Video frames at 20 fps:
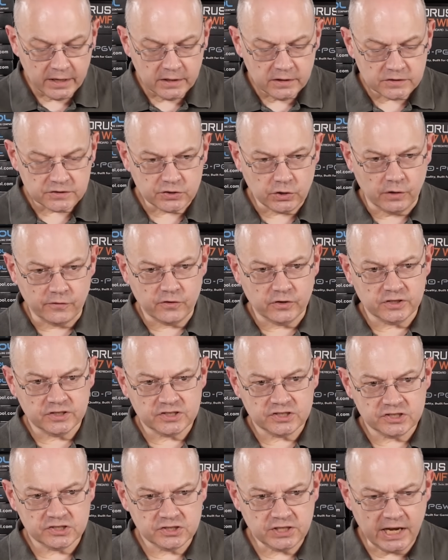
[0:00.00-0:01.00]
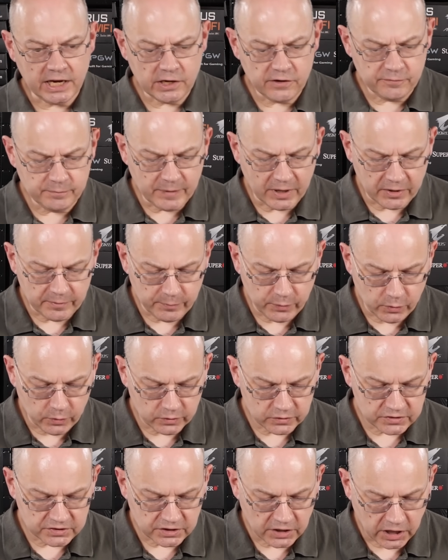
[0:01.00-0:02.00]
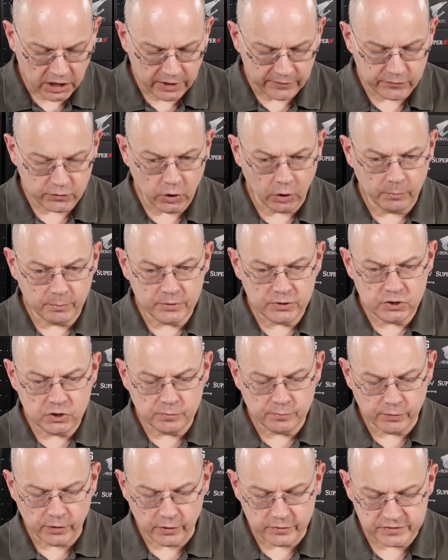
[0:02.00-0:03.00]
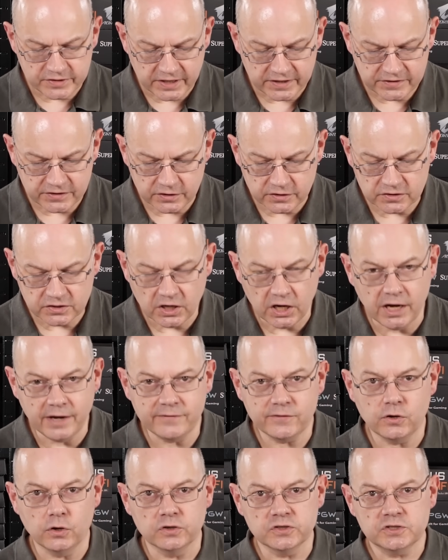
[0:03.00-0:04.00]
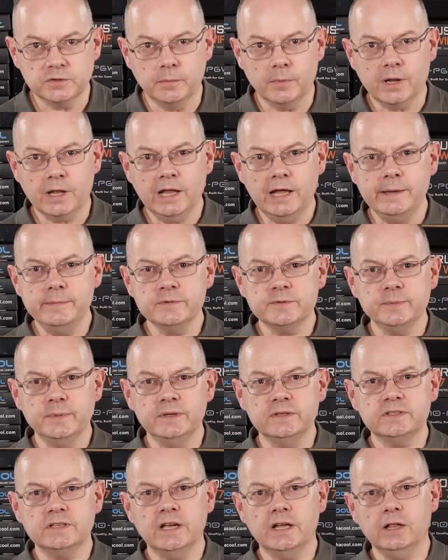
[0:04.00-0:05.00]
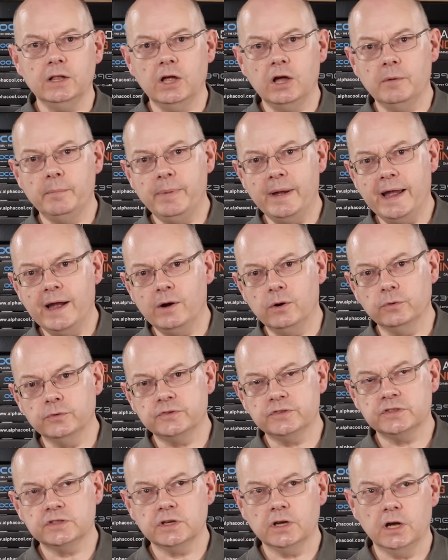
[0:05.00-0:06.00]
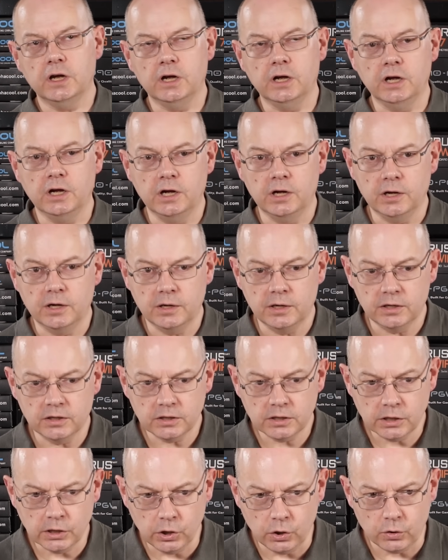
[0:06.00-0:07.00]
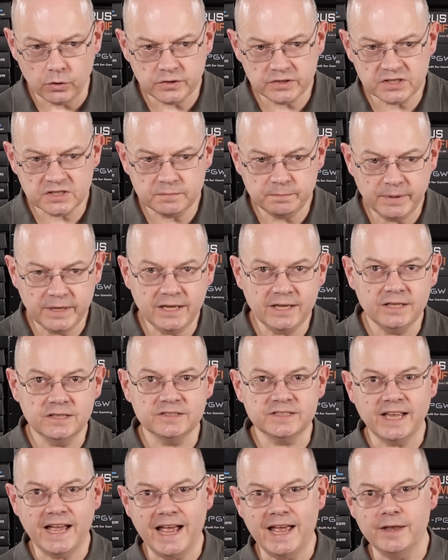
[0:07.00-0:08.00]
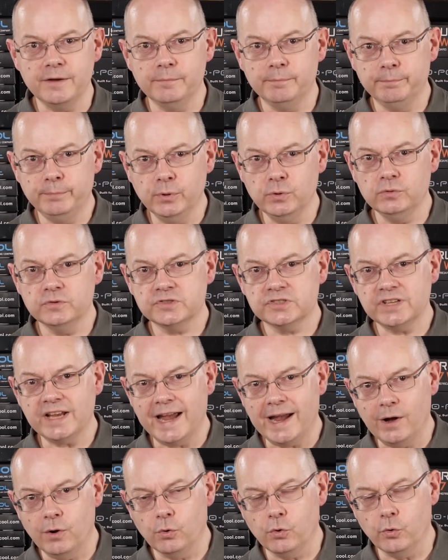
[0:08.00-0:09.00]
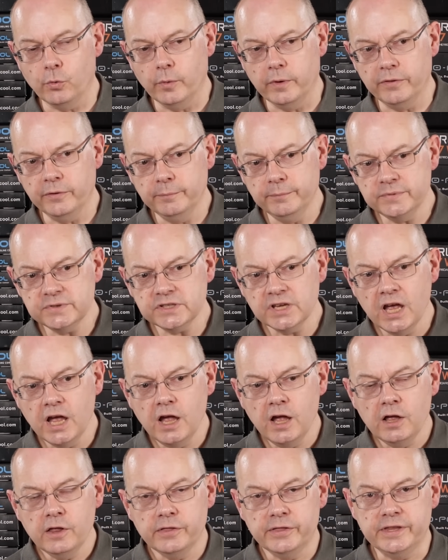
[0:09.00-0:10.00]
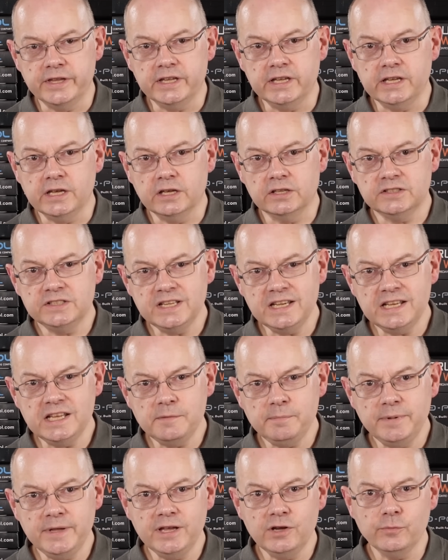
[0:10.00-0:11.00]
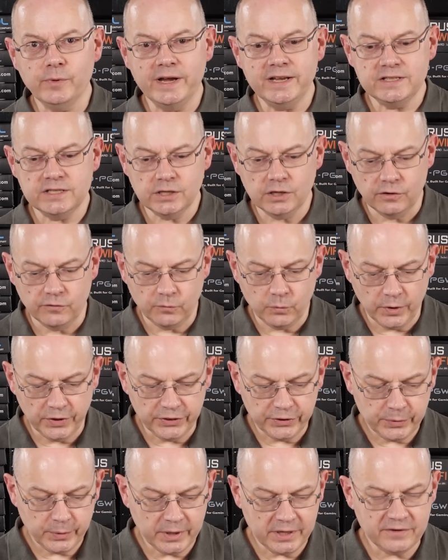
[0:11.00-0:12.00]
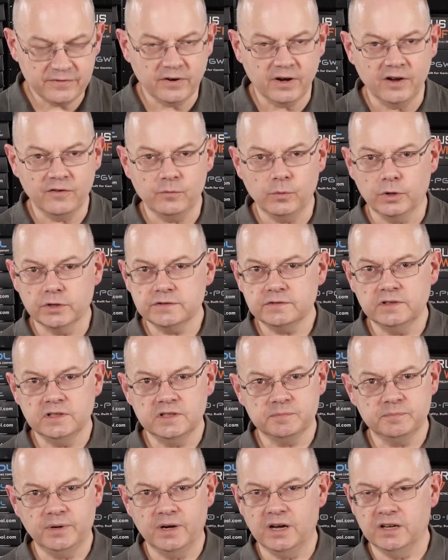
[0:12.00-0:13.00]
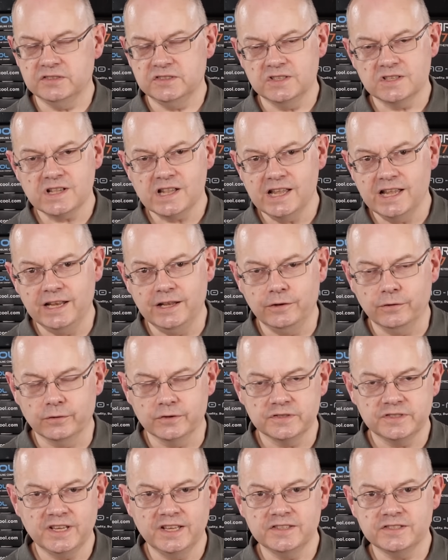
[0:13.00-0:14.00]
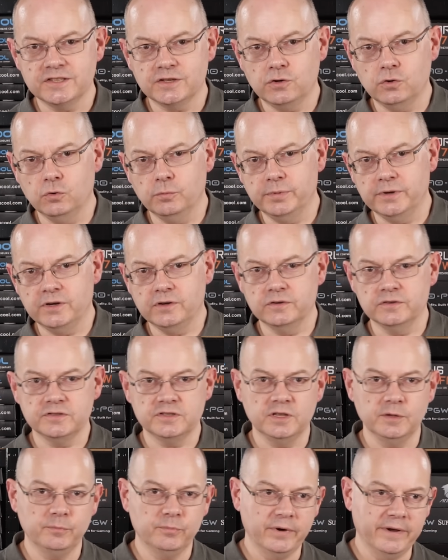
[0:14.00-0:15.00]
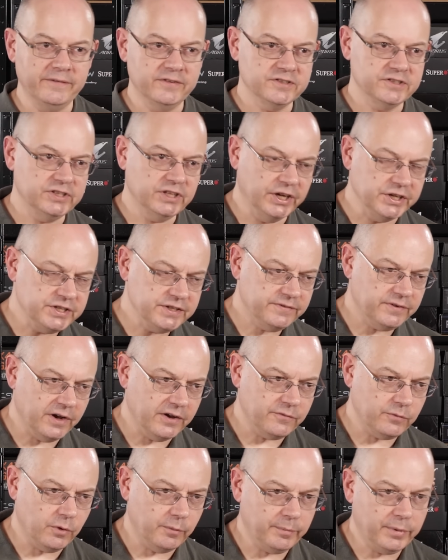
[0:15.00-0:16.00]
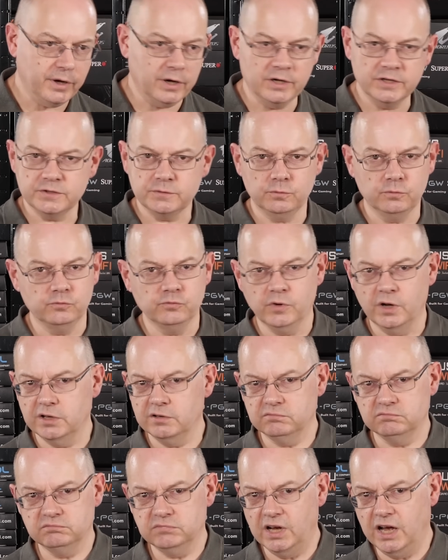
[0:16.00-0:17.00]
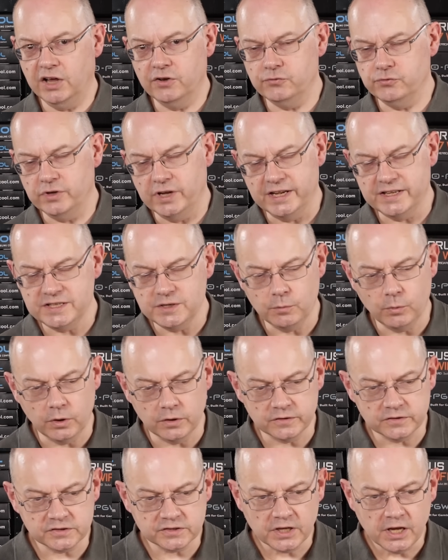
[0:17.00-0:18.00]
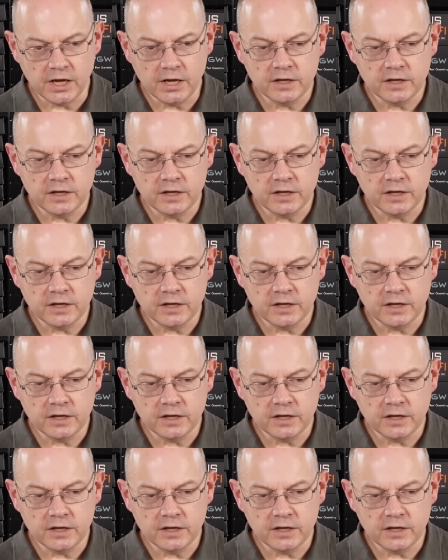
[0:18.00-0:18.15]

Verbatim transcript: So I've got a stack of motherboards, I've got my new processors, I've got some claims from Intel about clock speeds and boost algorithms. The TDP rating of 125 watts of these parts is clearly nonsensical because the previous 95 watt parts would run 180 watts.